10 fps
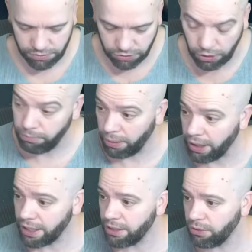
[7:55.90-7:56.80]
So
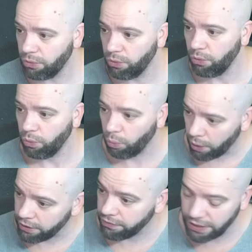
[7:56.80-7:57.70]
buy
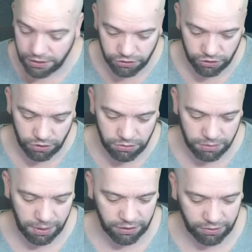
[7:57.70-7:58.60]
one of these 2,
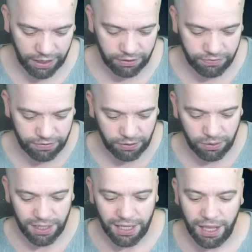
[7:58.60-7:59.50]
depending on how you feel,
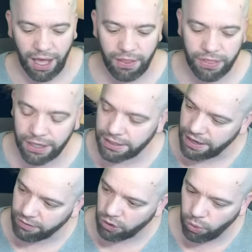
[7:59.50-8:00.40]
and then let's
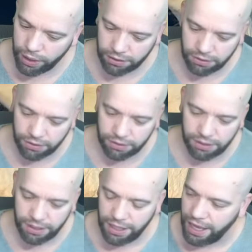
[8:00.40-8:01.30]
have a quick look
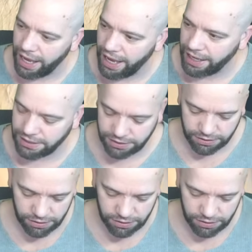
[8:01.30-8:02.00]
at